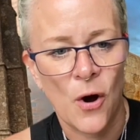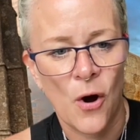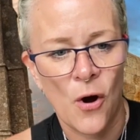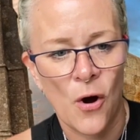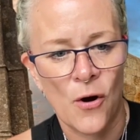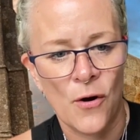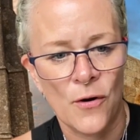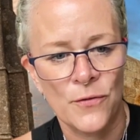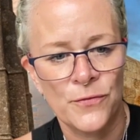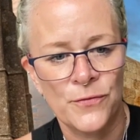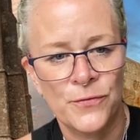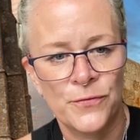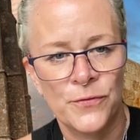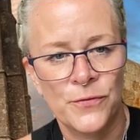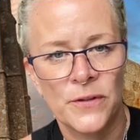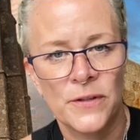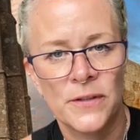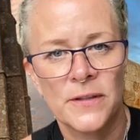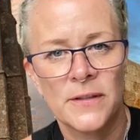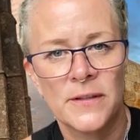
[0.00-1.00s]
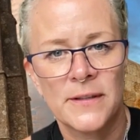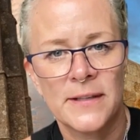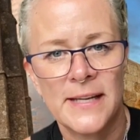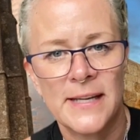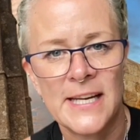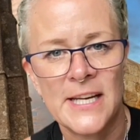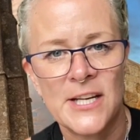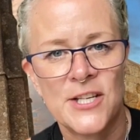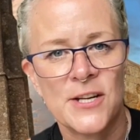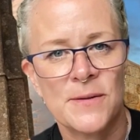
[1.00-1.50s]
of
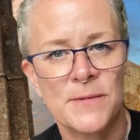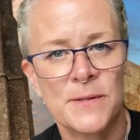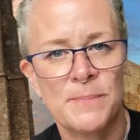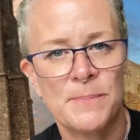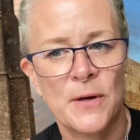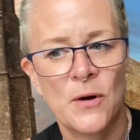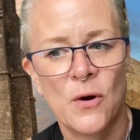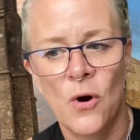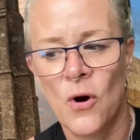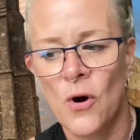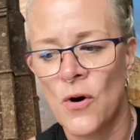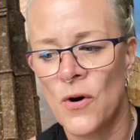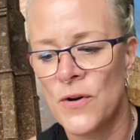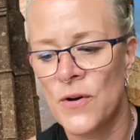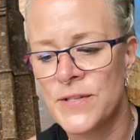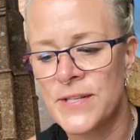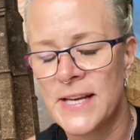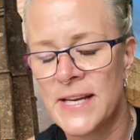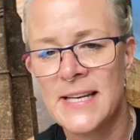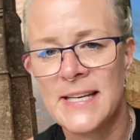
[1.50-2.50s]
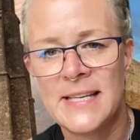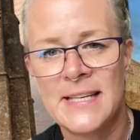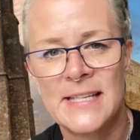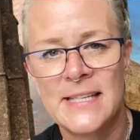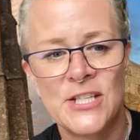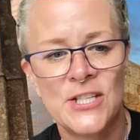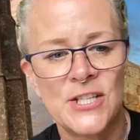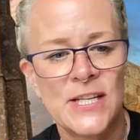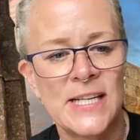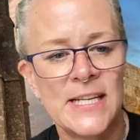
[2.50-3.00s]
Egypt because
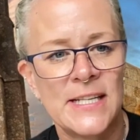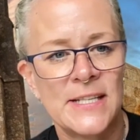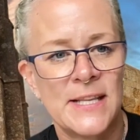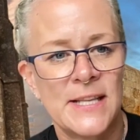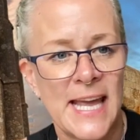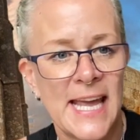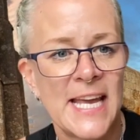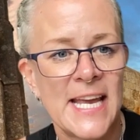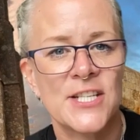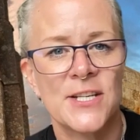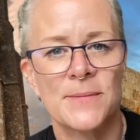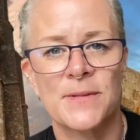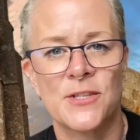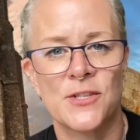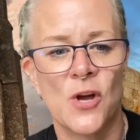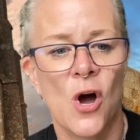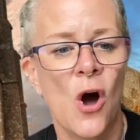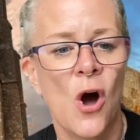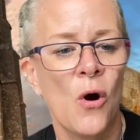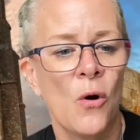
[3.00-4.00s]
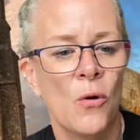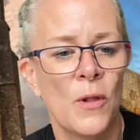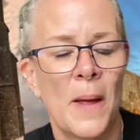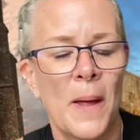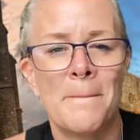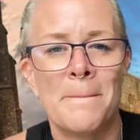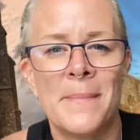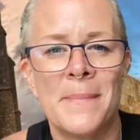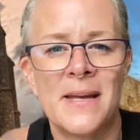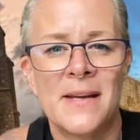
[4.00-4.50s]
Egypt as a whole
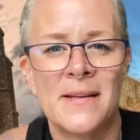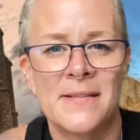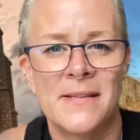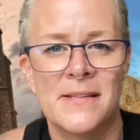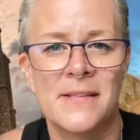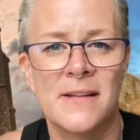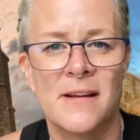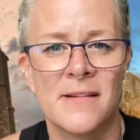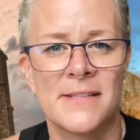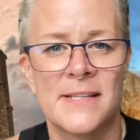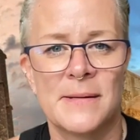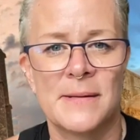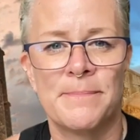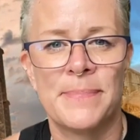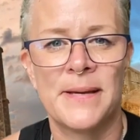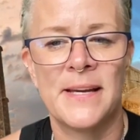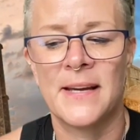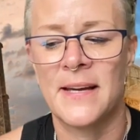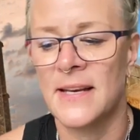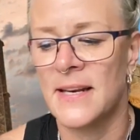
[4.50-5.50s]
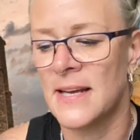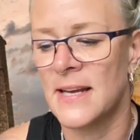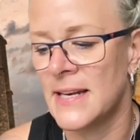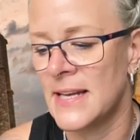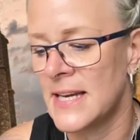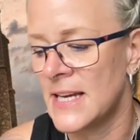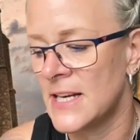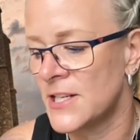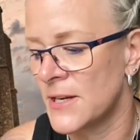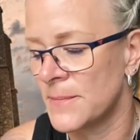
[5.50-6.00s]
and me as a starseed being in
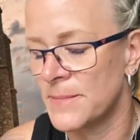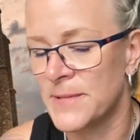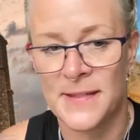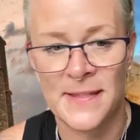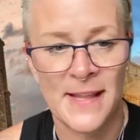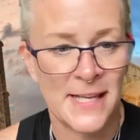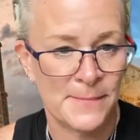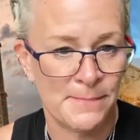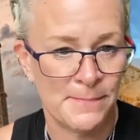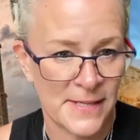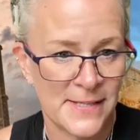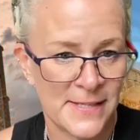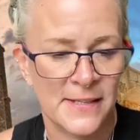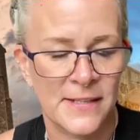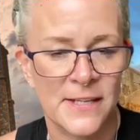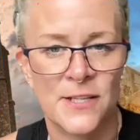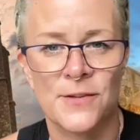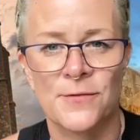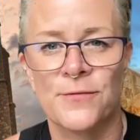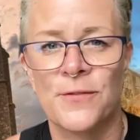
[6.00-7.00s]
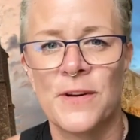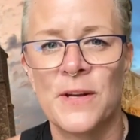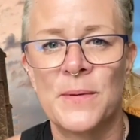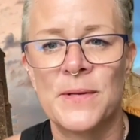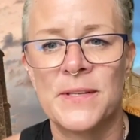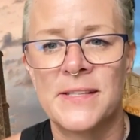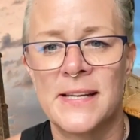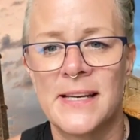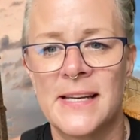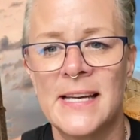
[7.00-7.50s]
Egypt, and that's my signature
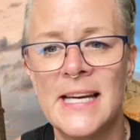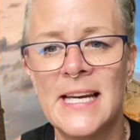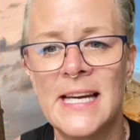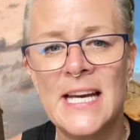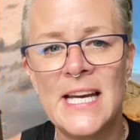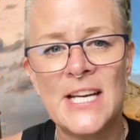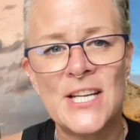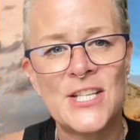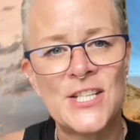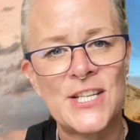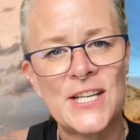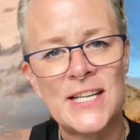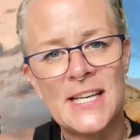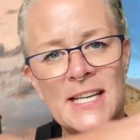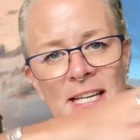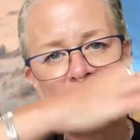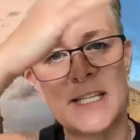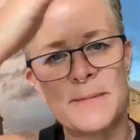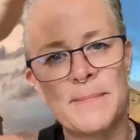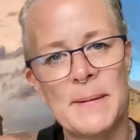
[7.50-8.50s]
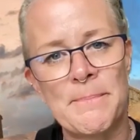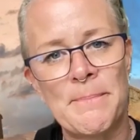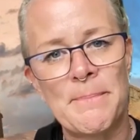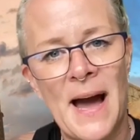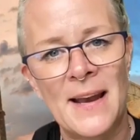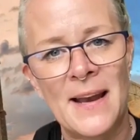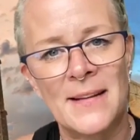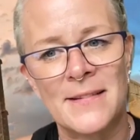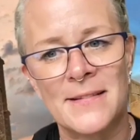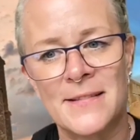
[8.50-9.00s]
frequency, she needed to be
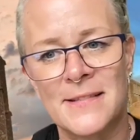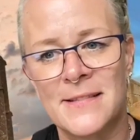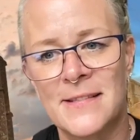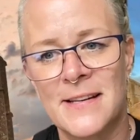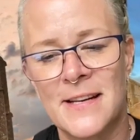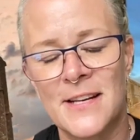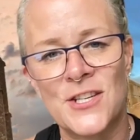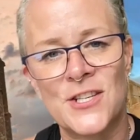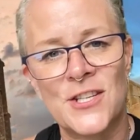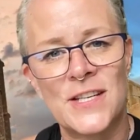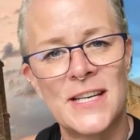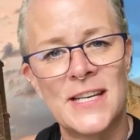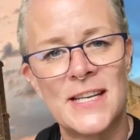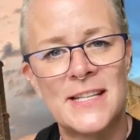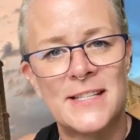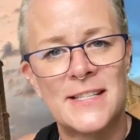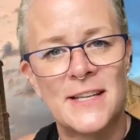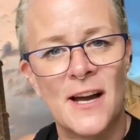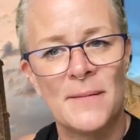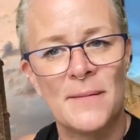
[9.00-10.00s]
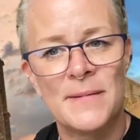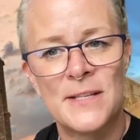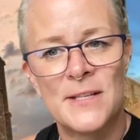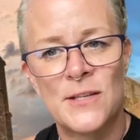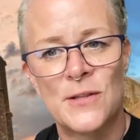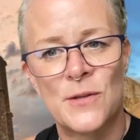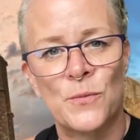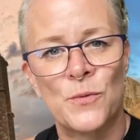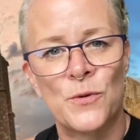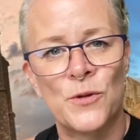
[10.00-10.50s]
balanced and she needed to come into
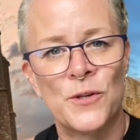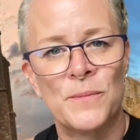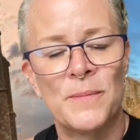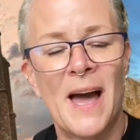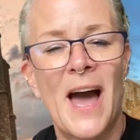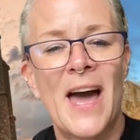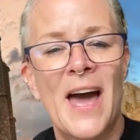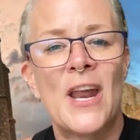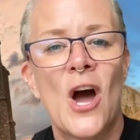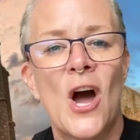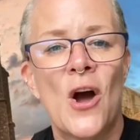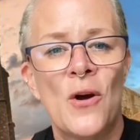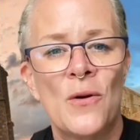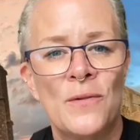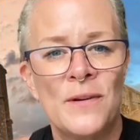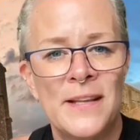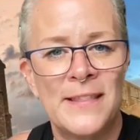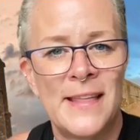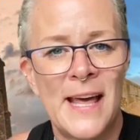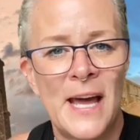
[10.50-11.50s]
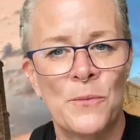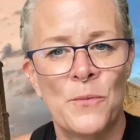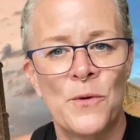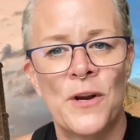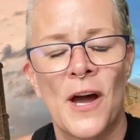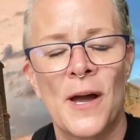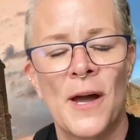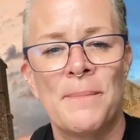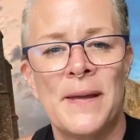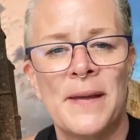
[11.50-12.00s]
the womb. And only then would
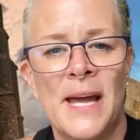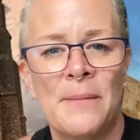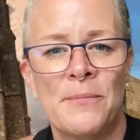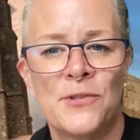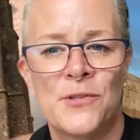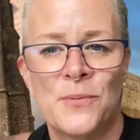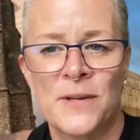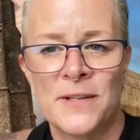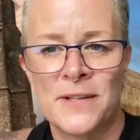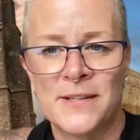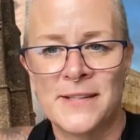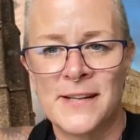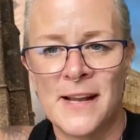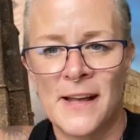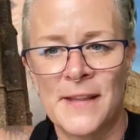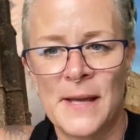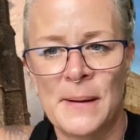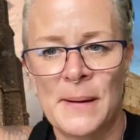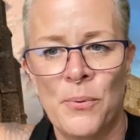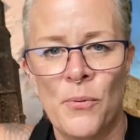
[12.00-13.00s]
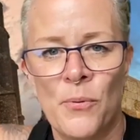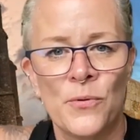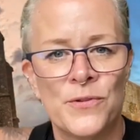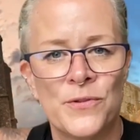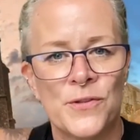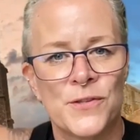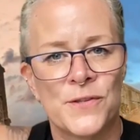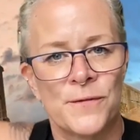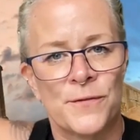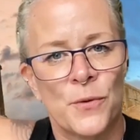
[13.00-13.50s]
I be able to understand the
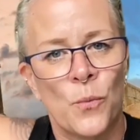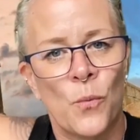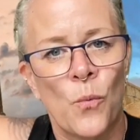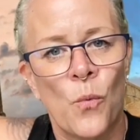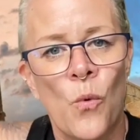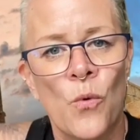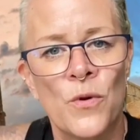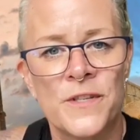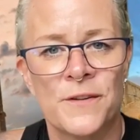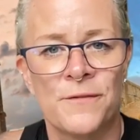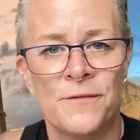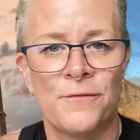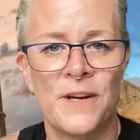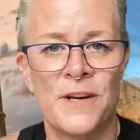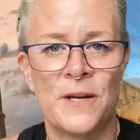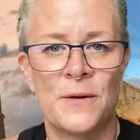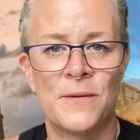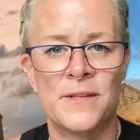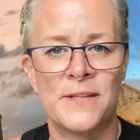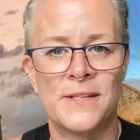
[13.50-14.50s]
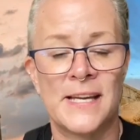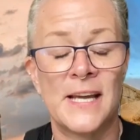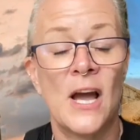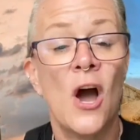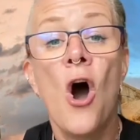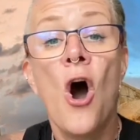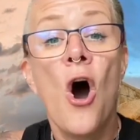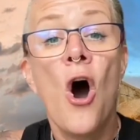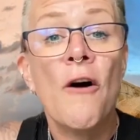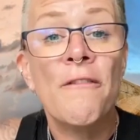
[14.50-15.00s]
importance of the water frequency
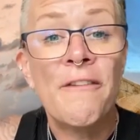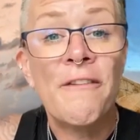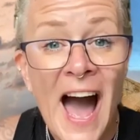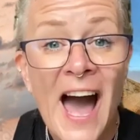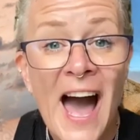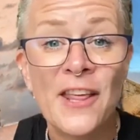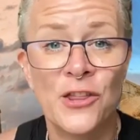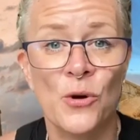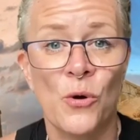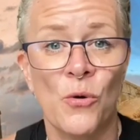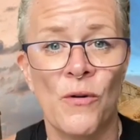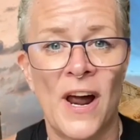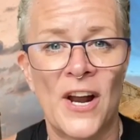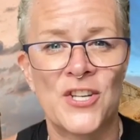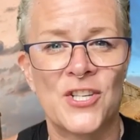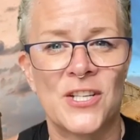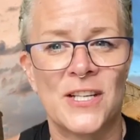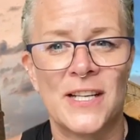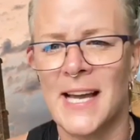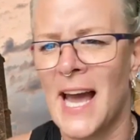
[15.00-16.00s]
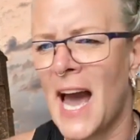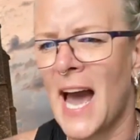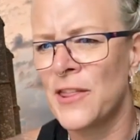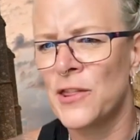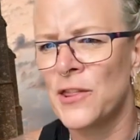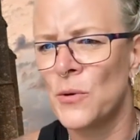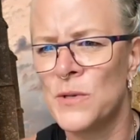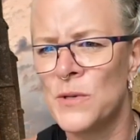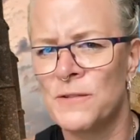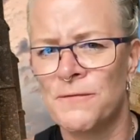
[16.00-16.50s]
of Hathor. Actually,
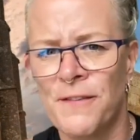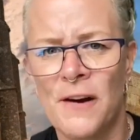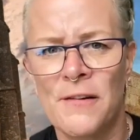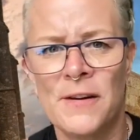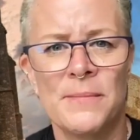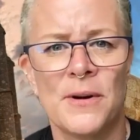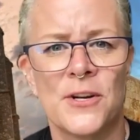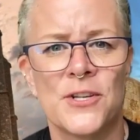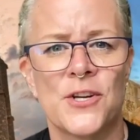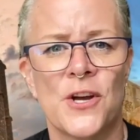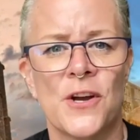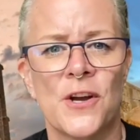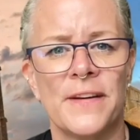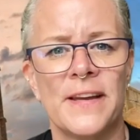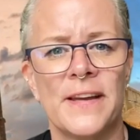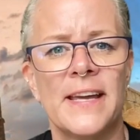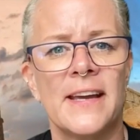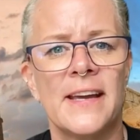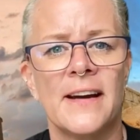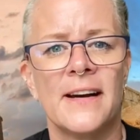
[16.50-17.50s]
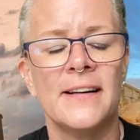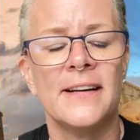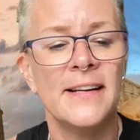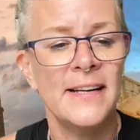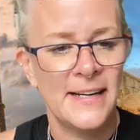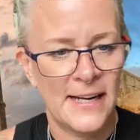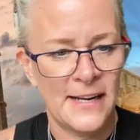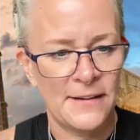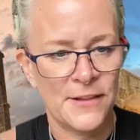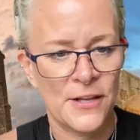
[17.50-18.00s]
Hathor was very much over here,
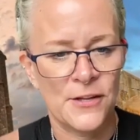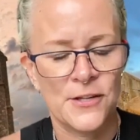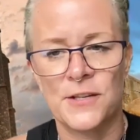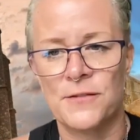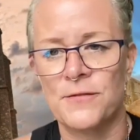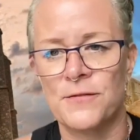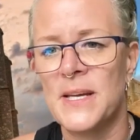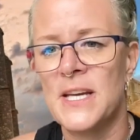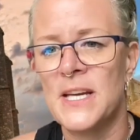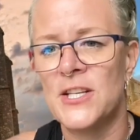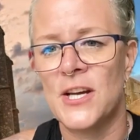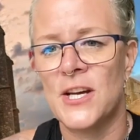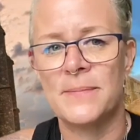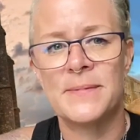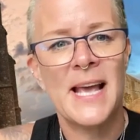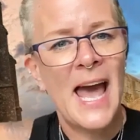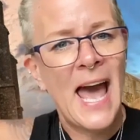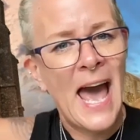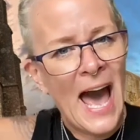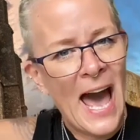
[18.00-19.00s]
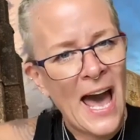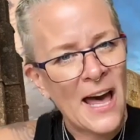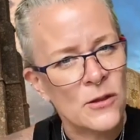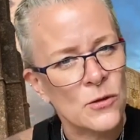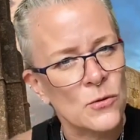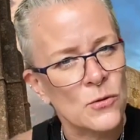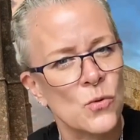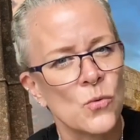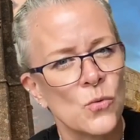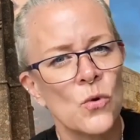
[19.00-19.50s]
even though she's from Egypt.
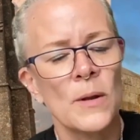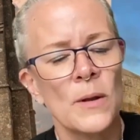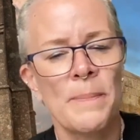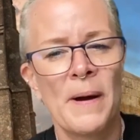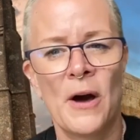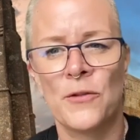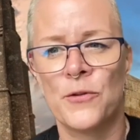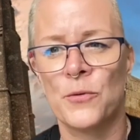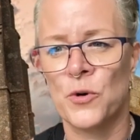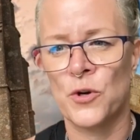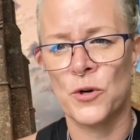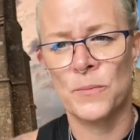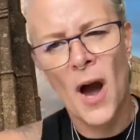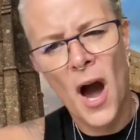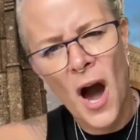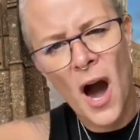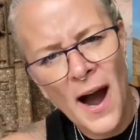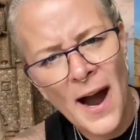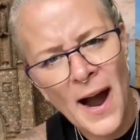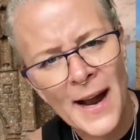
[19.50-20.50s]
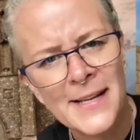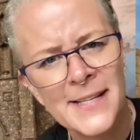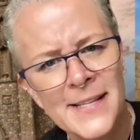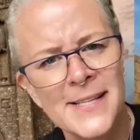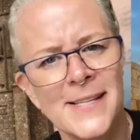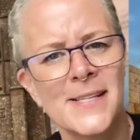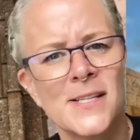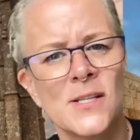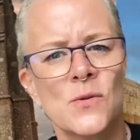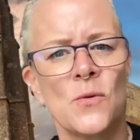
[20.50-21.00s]
Hathor's all about the womb.
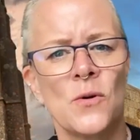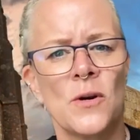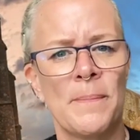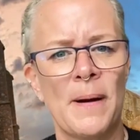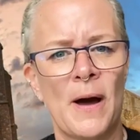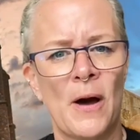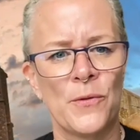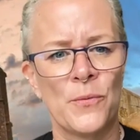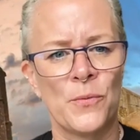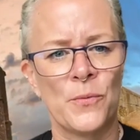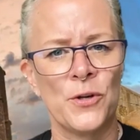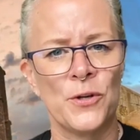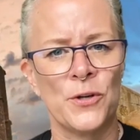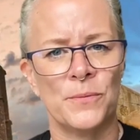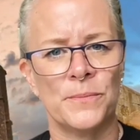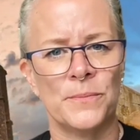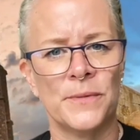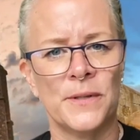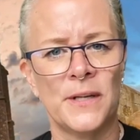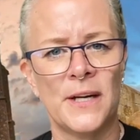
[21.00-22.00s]
Isis is all about the womb.